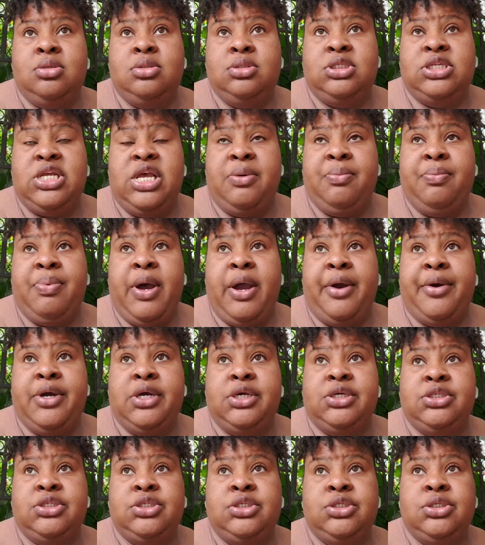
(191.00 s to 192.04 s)
same
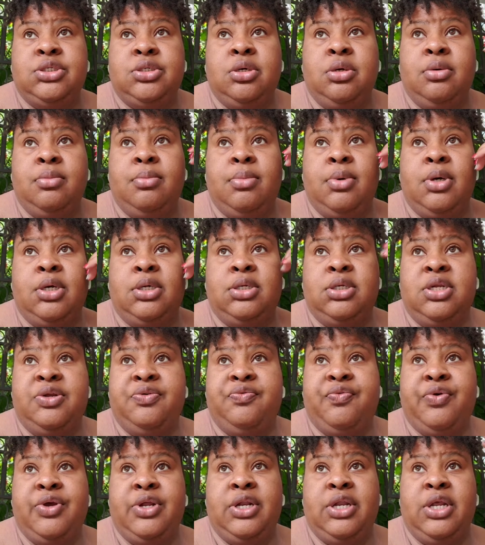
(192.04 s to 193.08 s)
parish, but
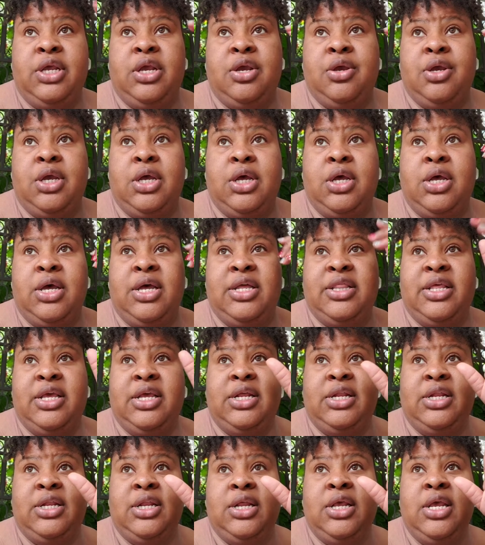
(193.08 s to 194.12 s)
different area. I
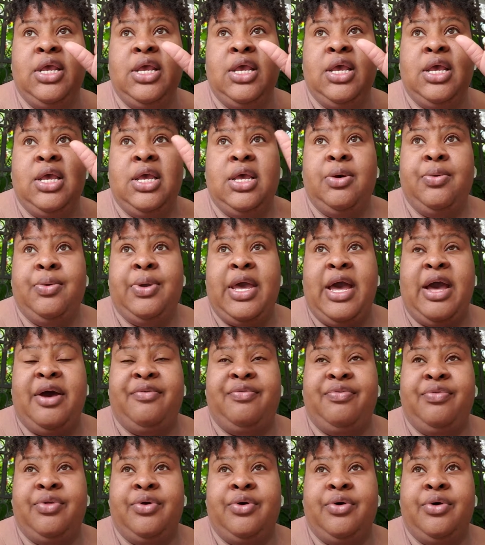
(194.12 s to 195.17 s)
think you
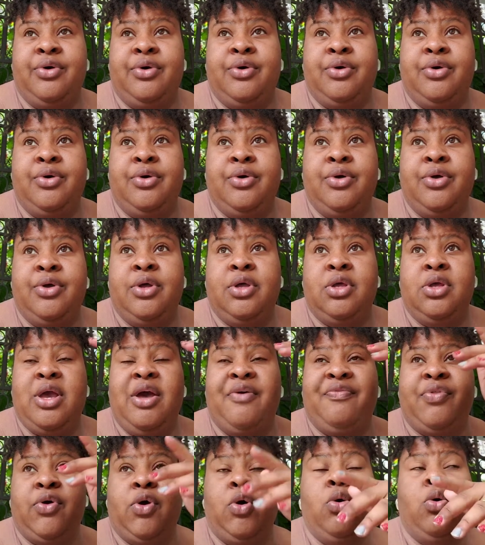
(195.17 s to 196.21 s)
have to
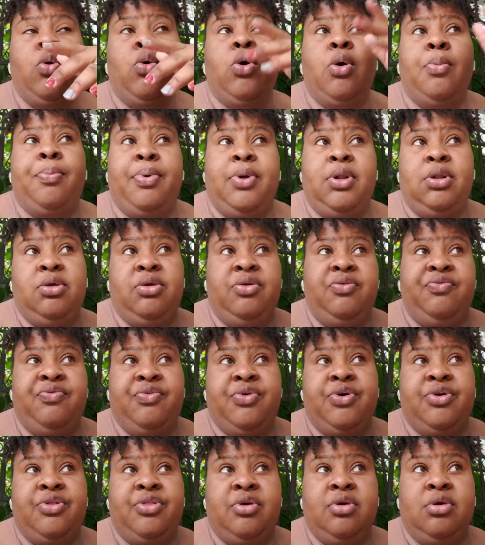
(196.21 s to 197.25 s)
go up a little
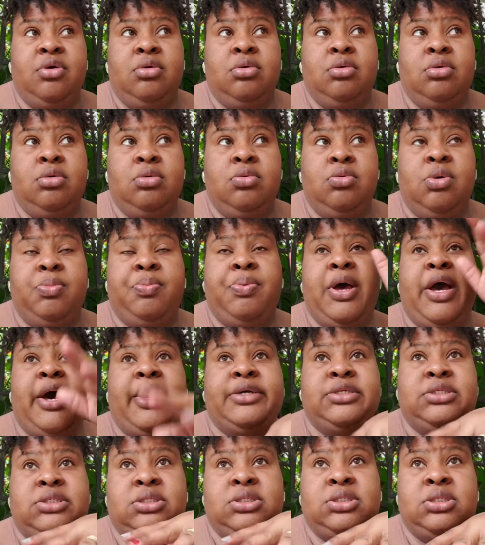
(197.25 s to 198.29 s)
further. We
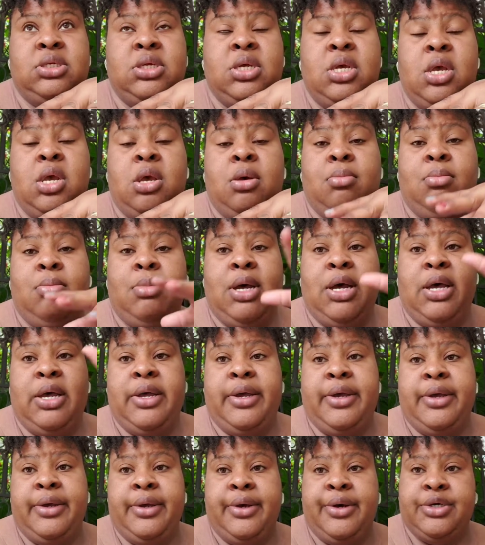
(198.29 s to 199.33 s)
pass
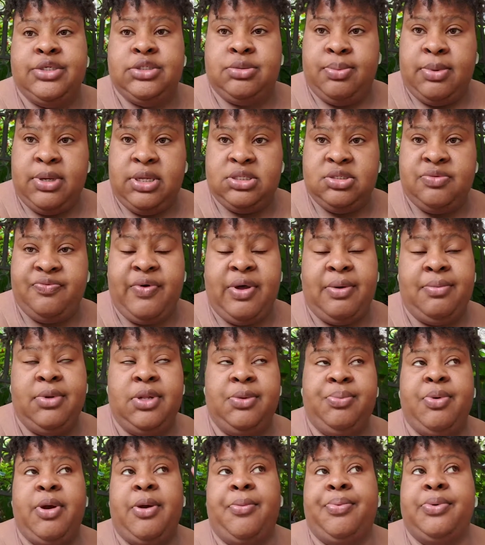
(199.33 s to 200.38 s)
my husband's
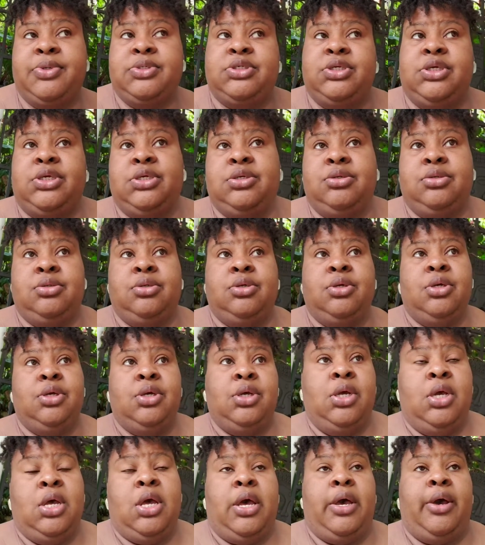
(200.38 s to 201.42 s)
family property
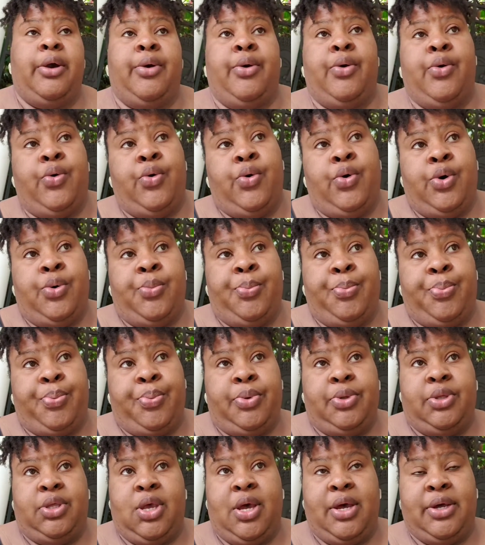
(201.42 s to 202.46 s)
and go up
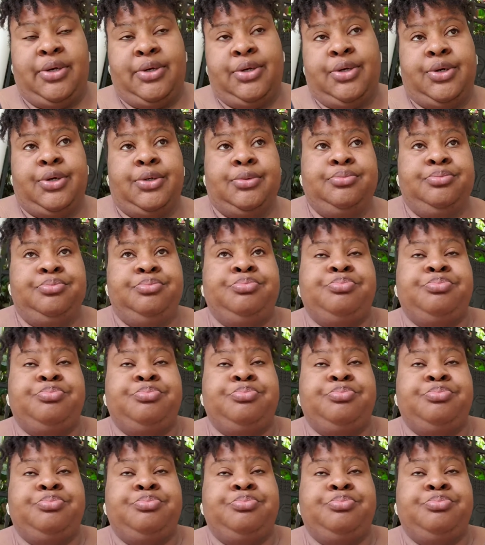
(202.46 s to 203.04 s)
yonder.